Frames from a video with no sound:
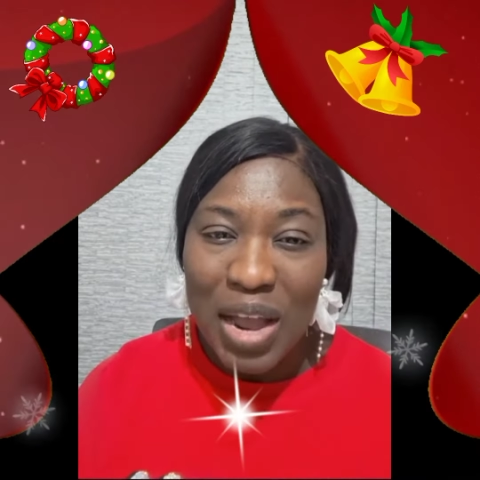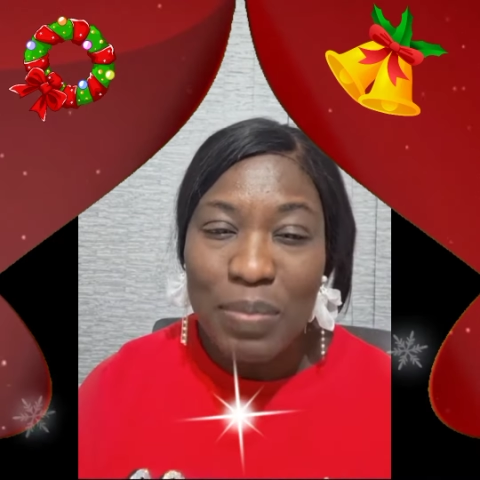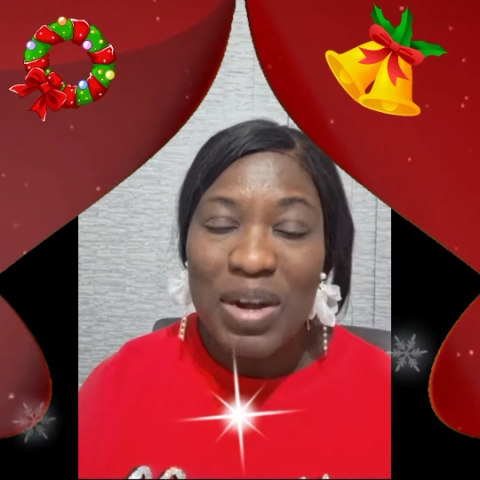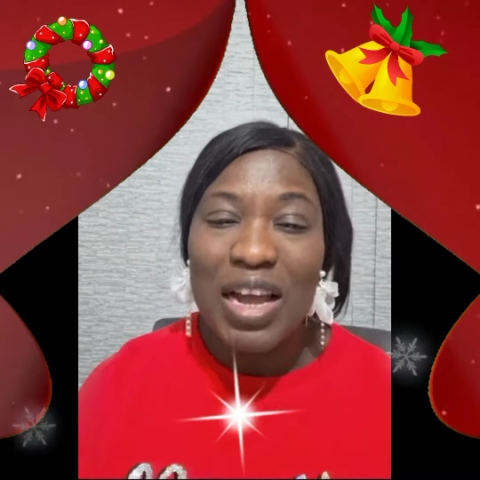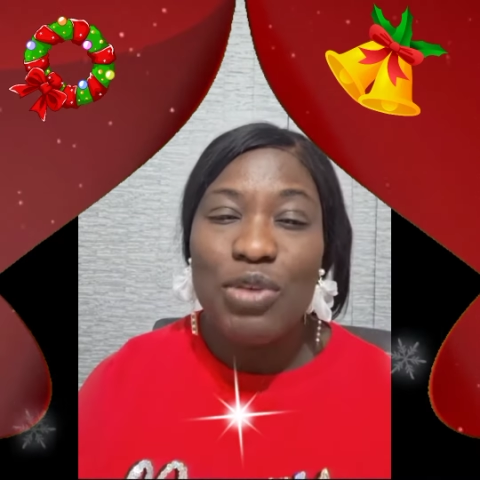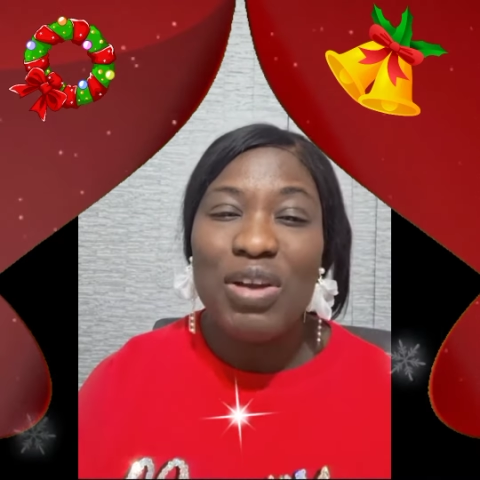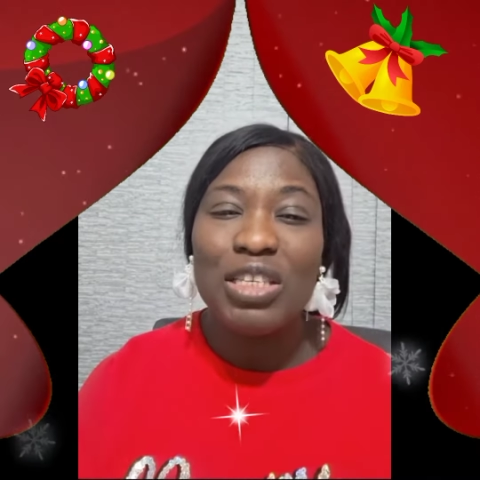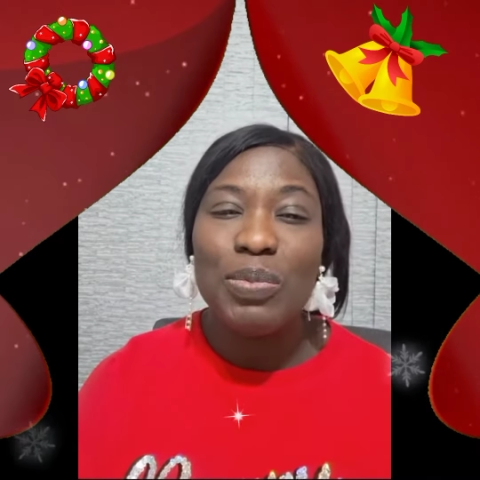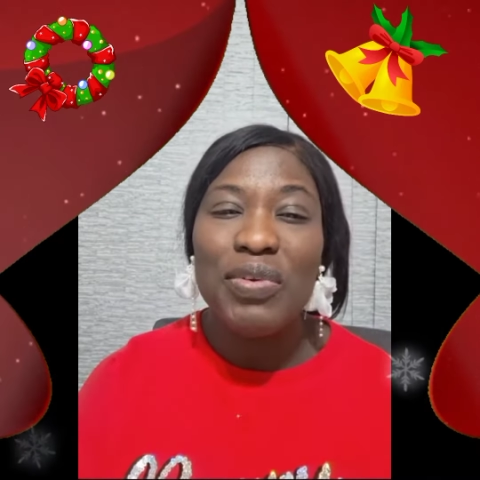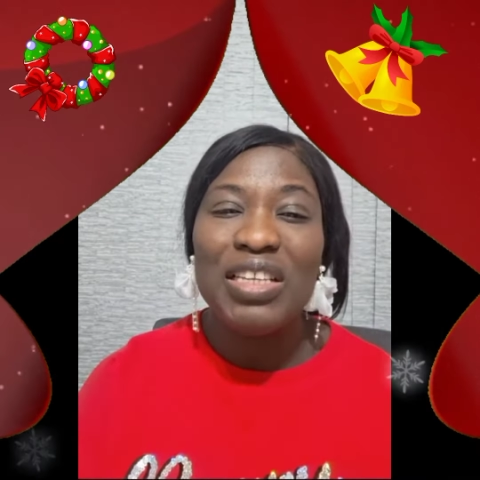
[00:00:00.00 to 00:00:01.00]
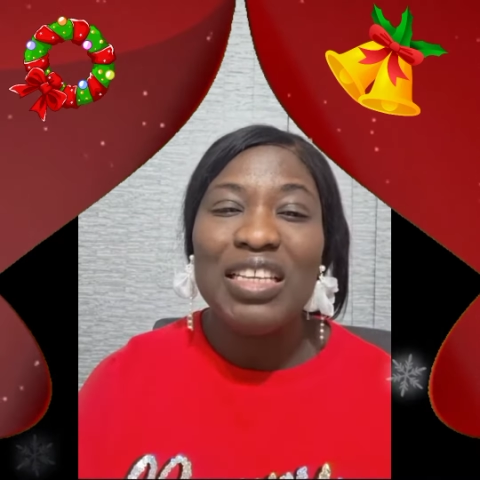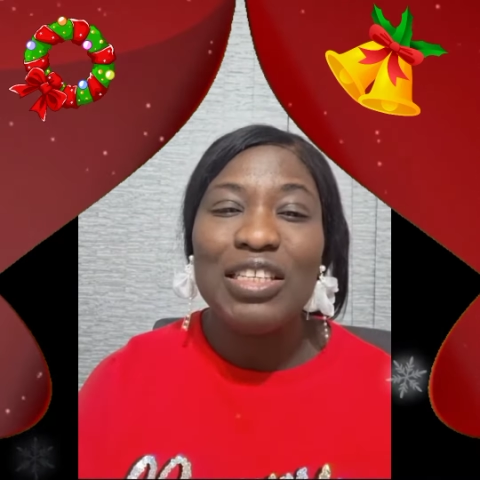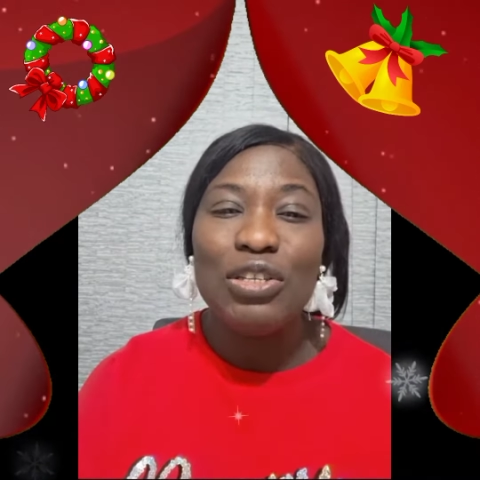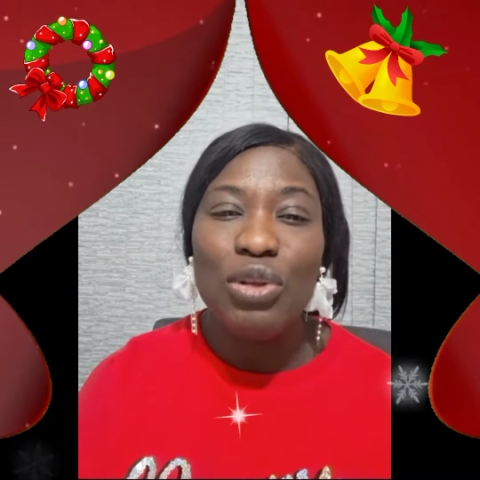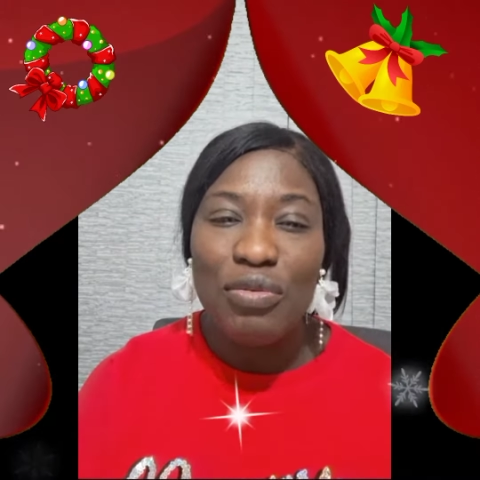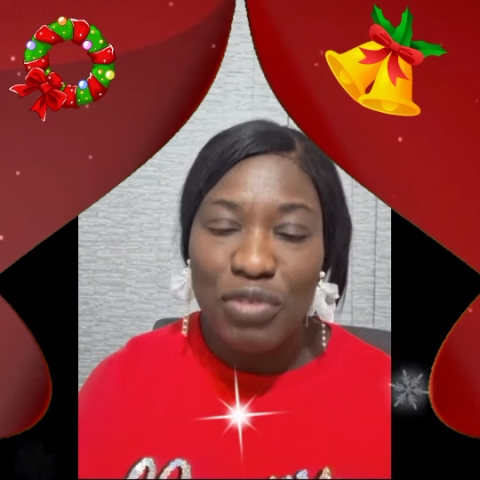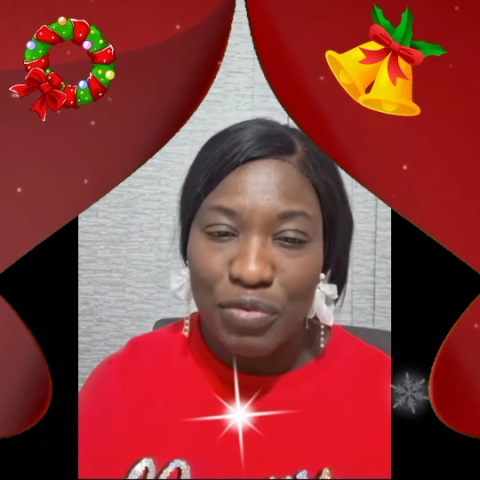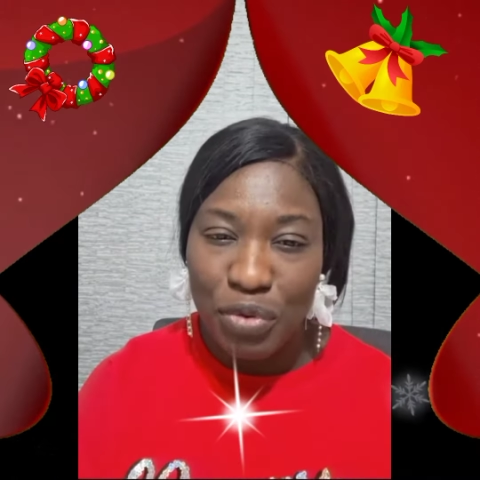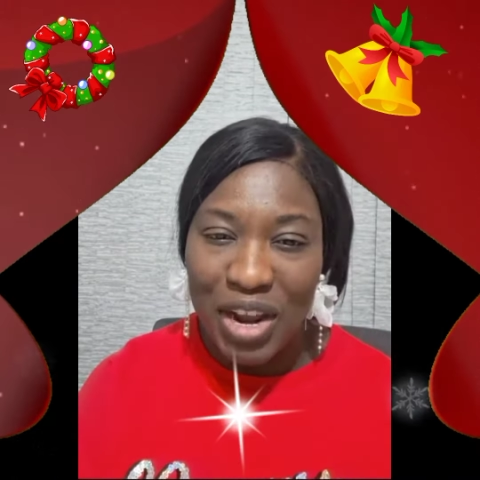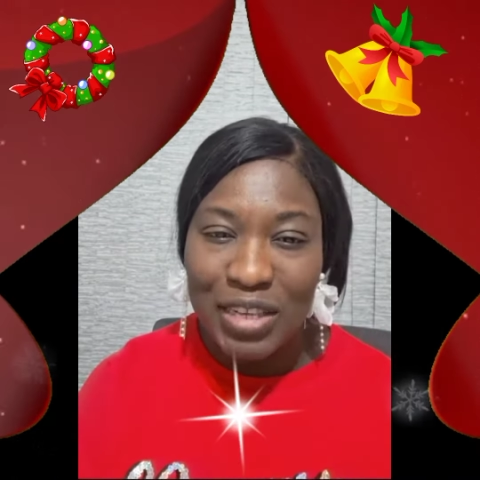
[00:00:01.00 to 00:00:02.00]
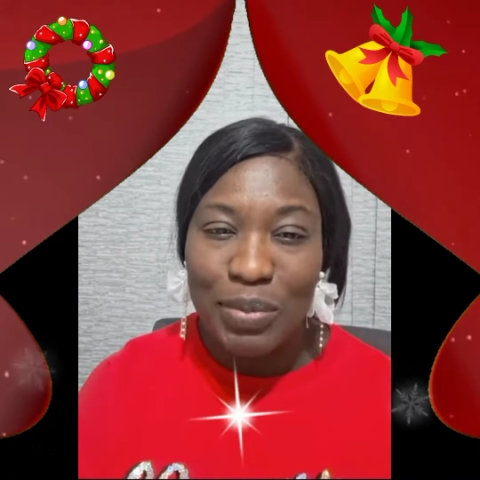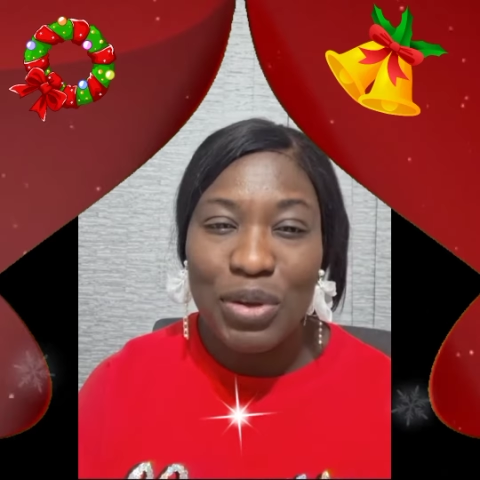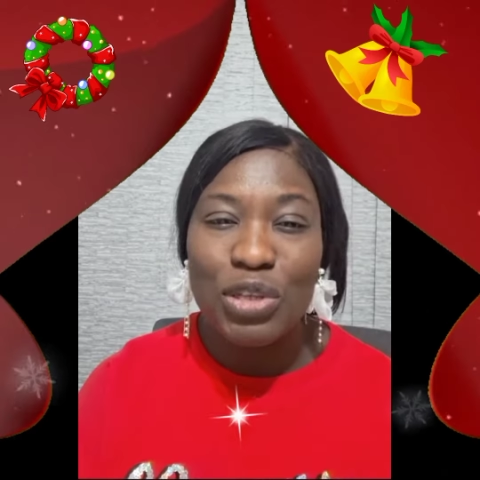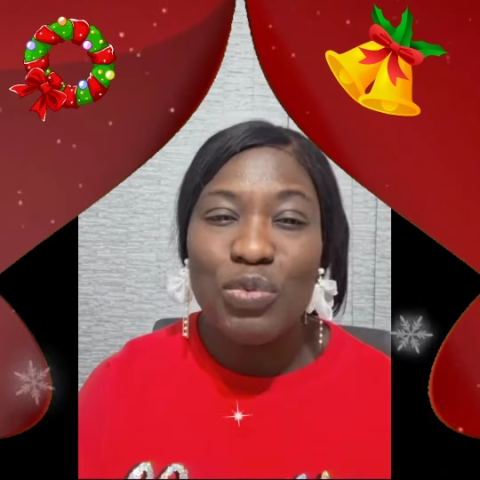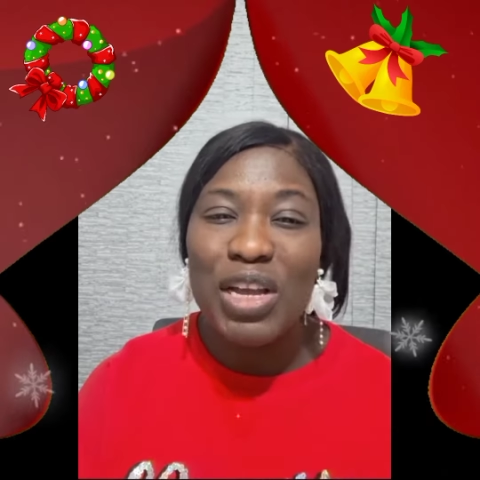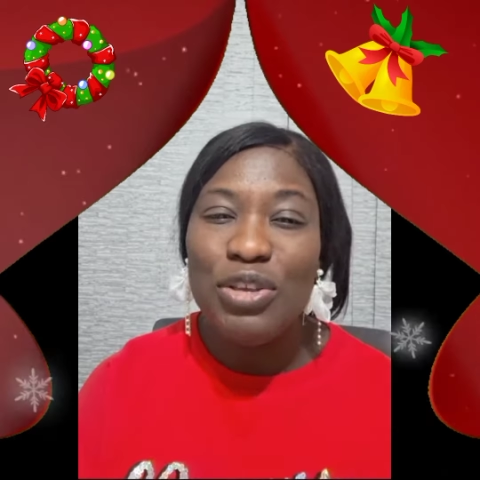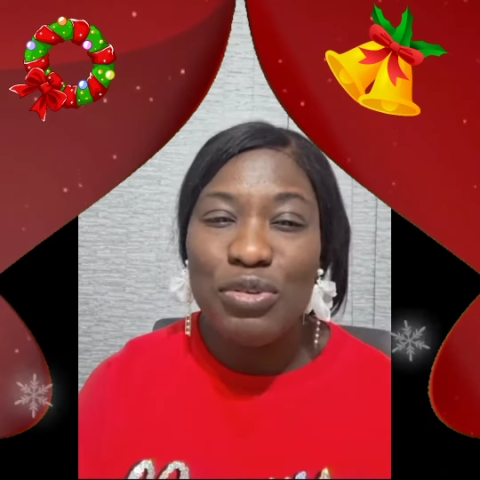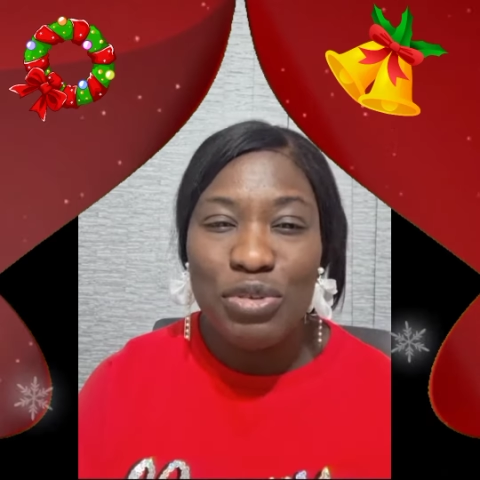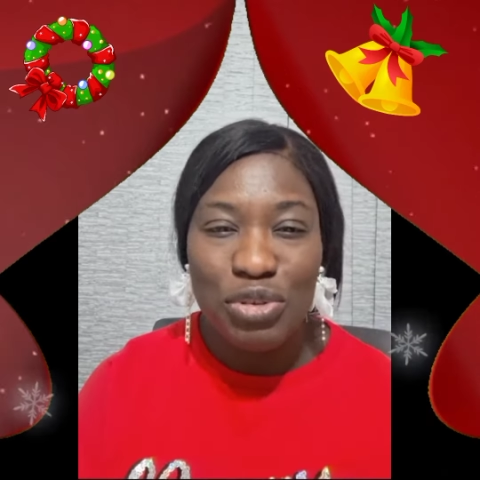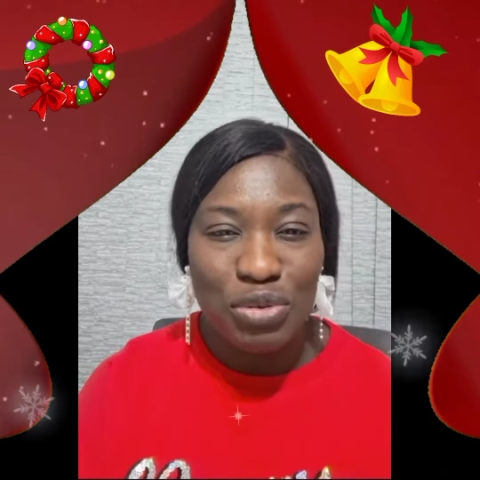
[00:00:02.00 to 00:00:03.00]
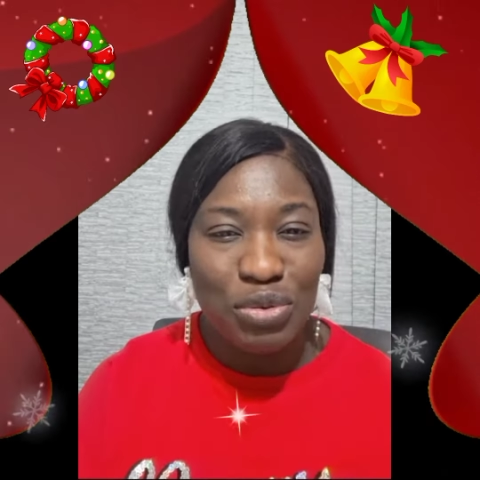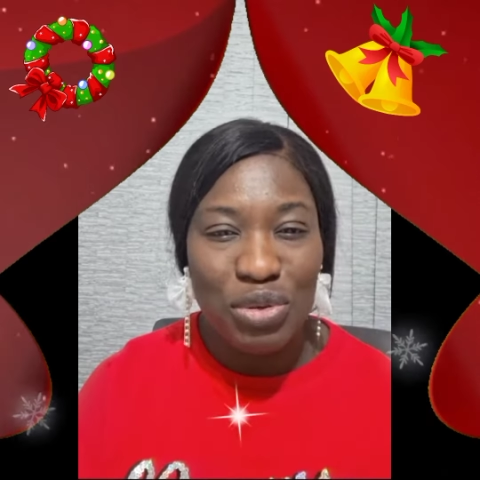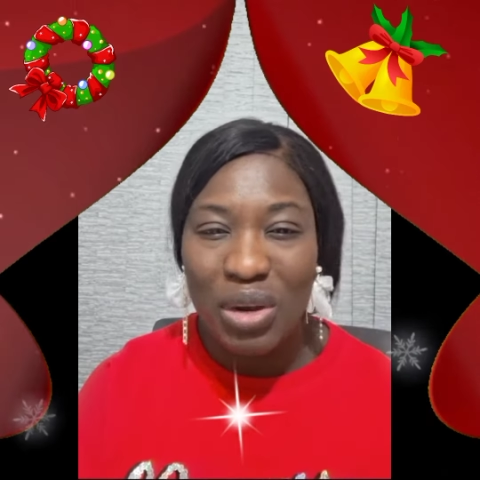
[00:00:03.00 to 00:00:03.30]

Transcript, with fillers: I pray that you experience this love of Christ because when you do,